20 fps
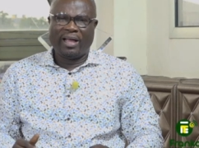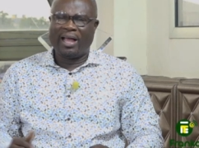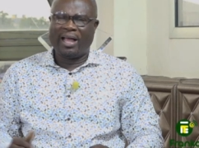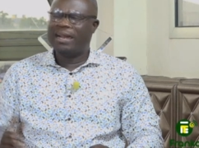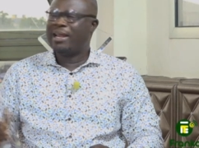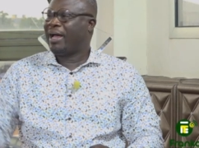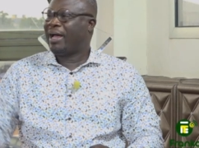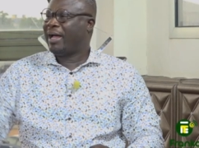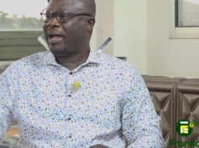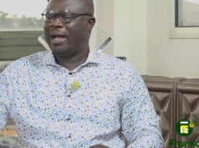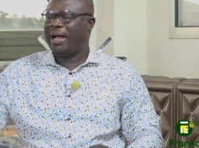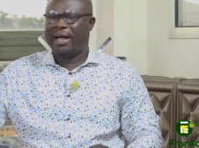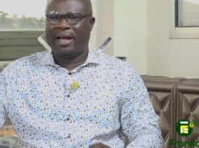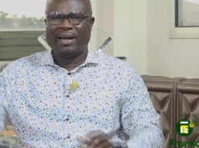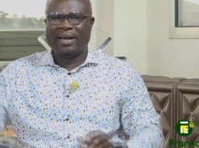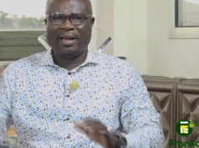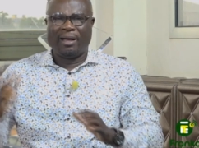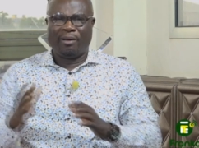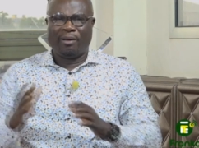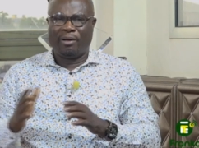Edna,
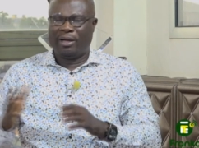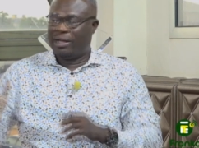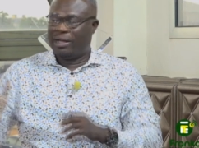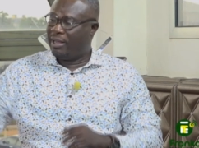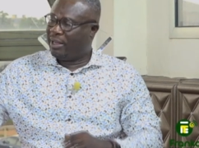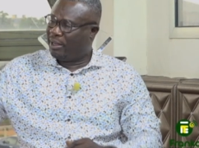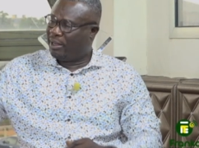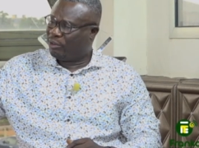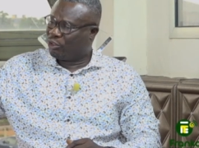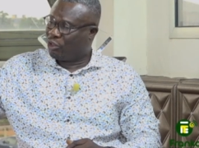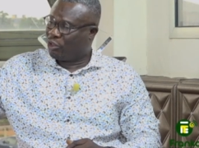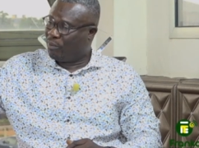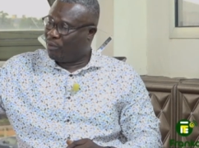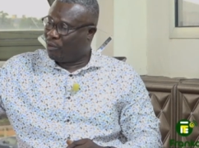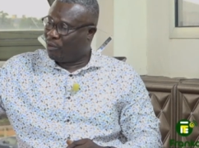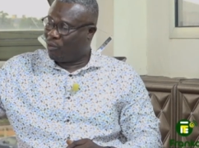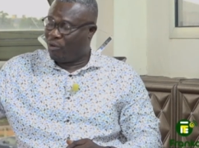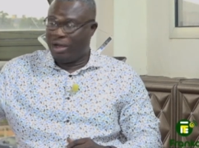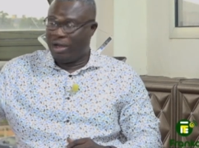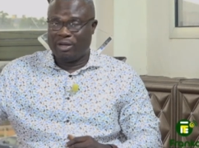Edna,
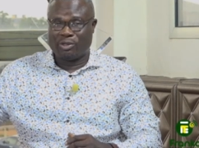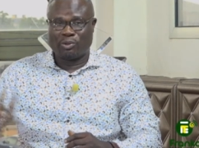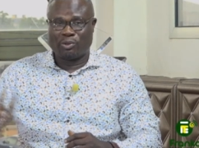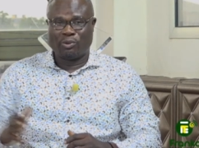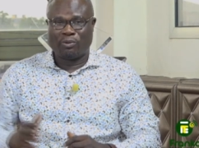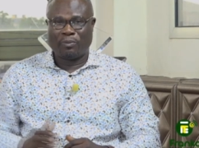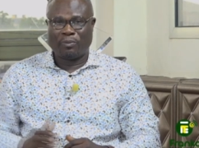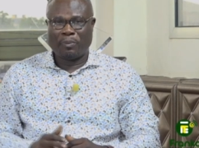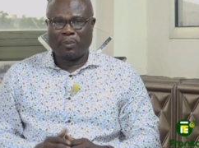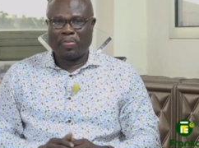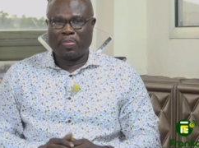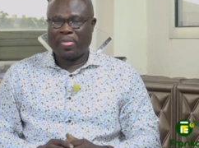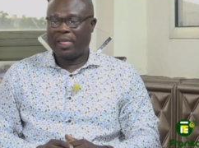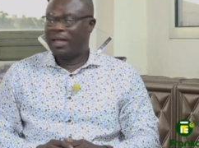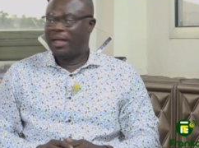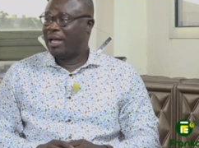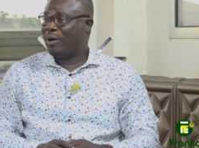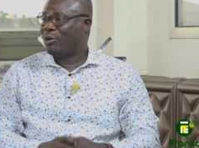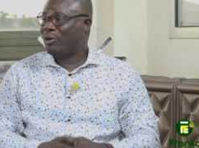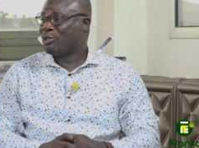Solomon Quay, so
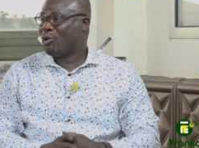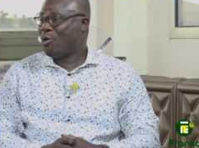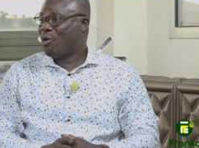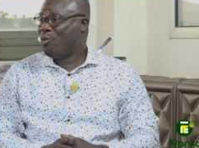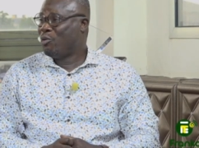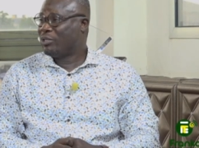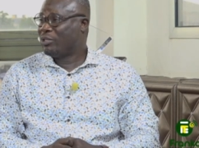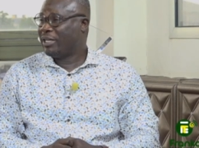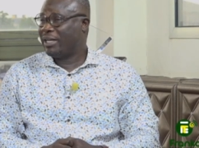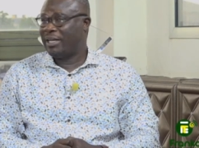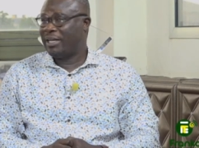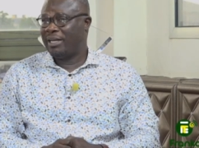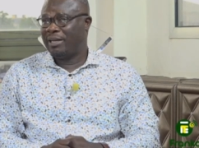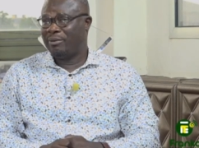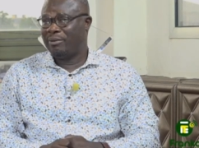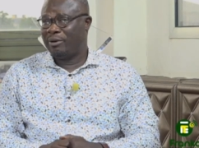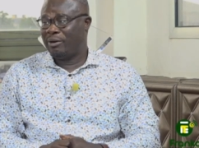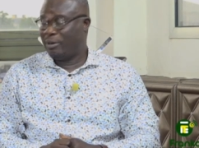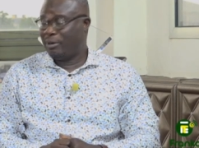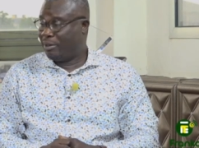I also who said,
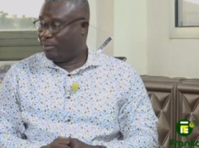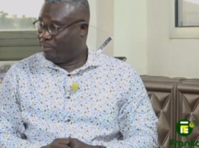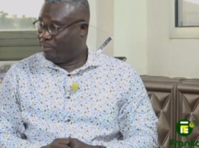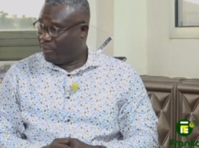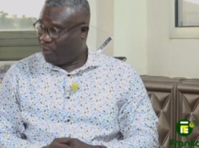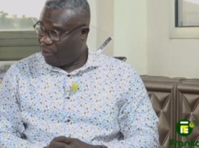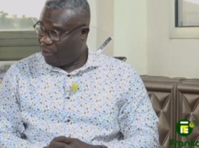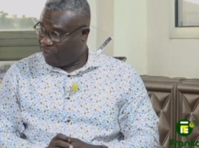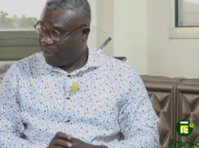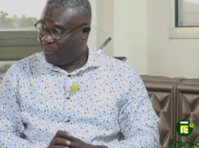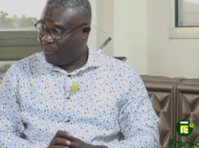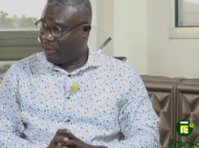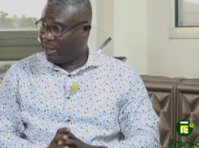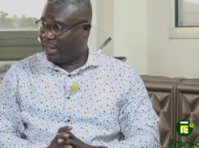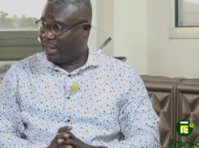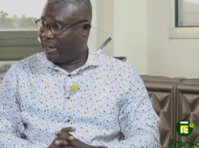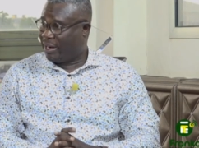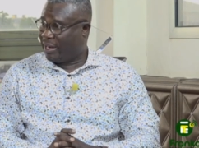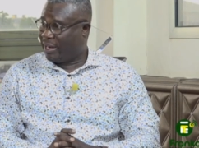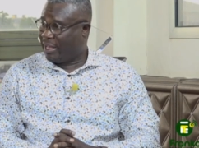Honorable
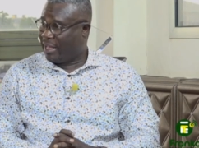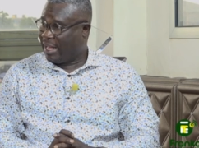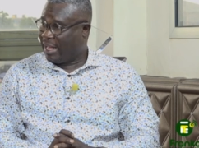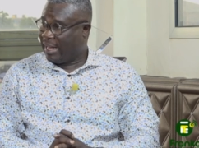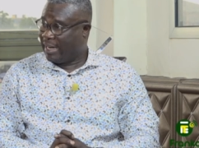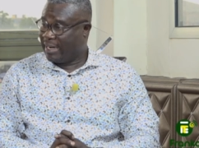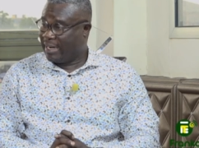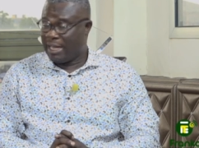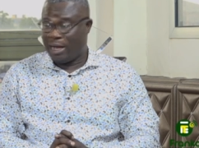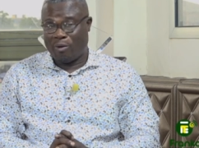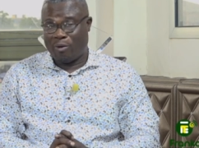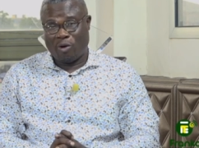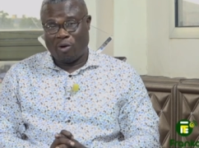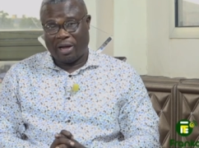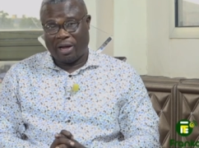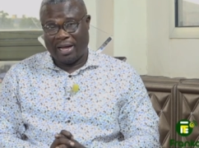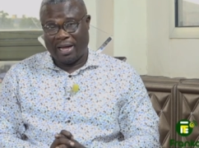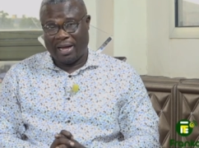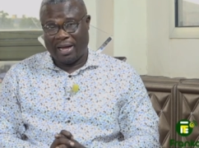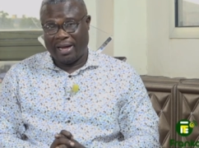Ken, I did our
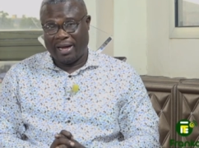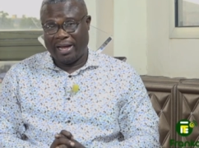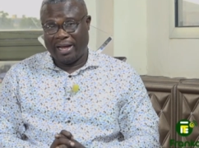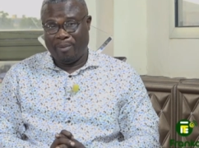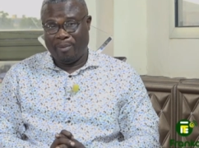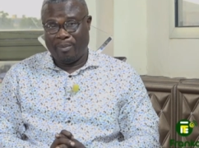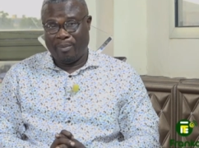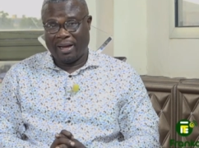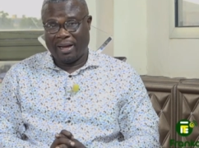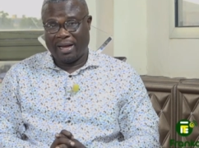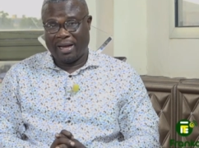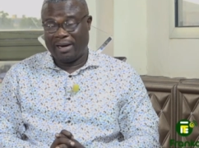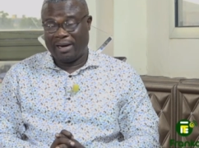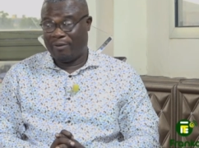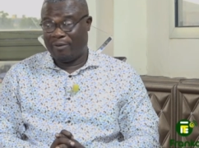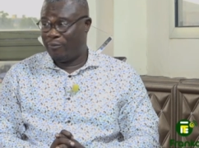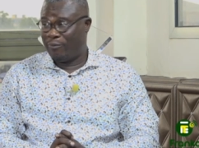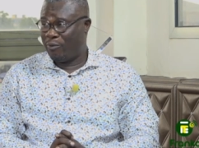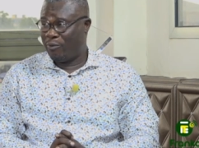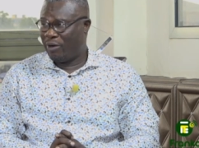car and my
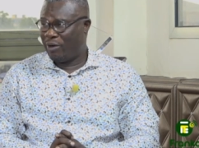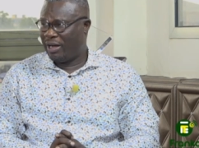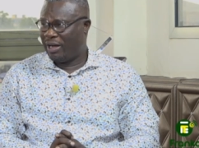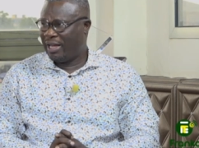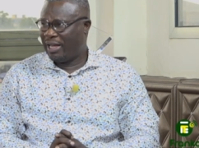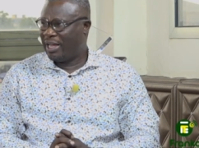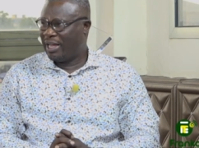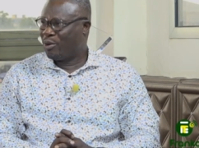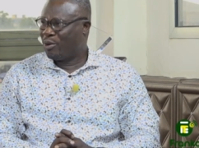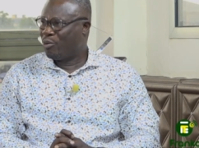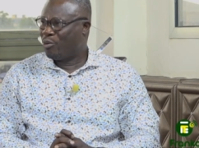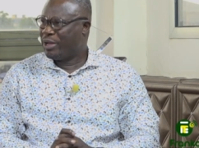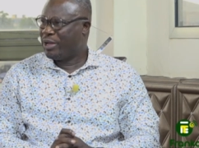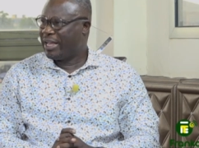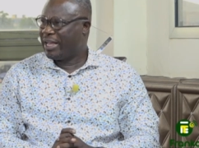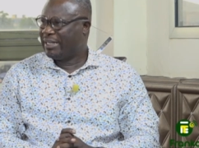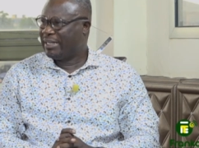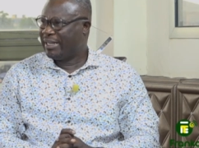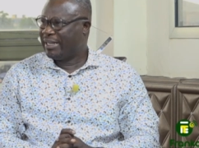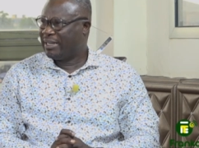Ghana for a
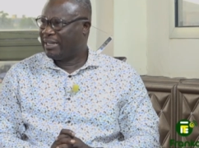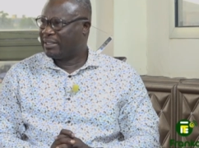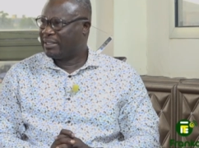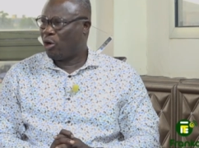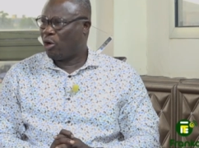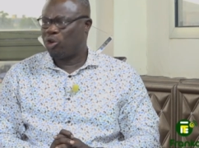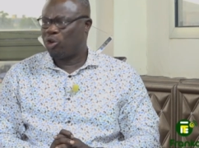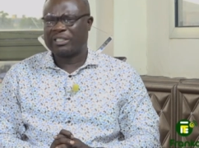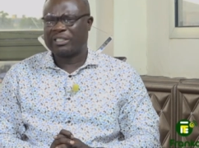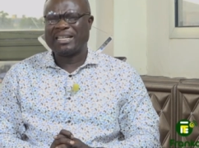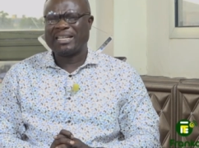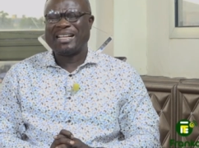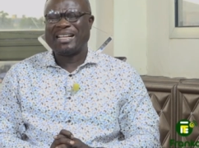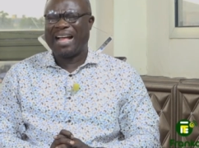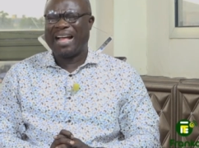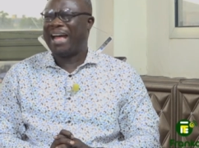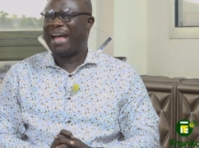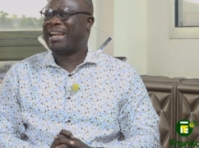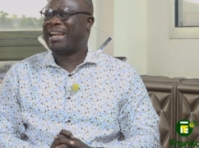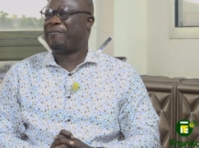way, then said, or see
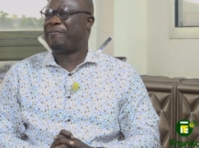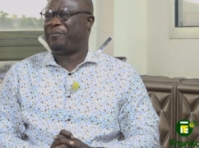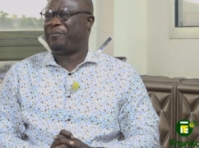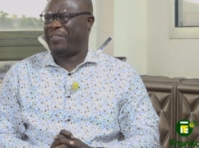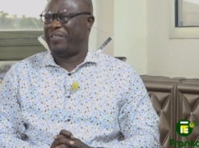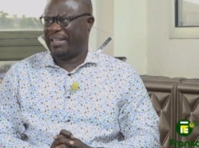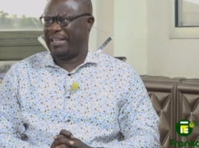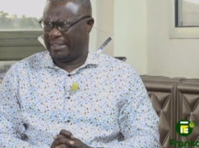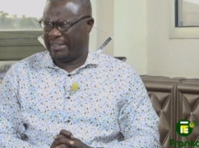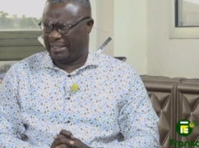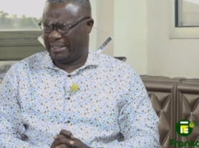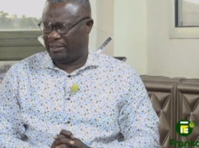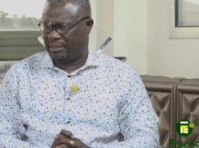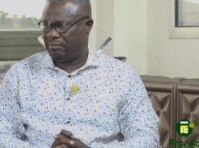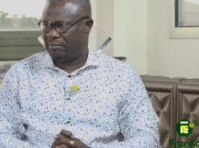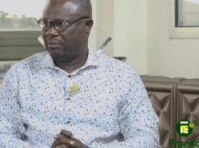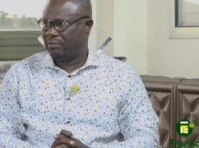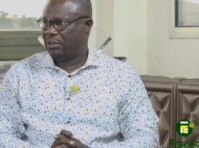Ghana first,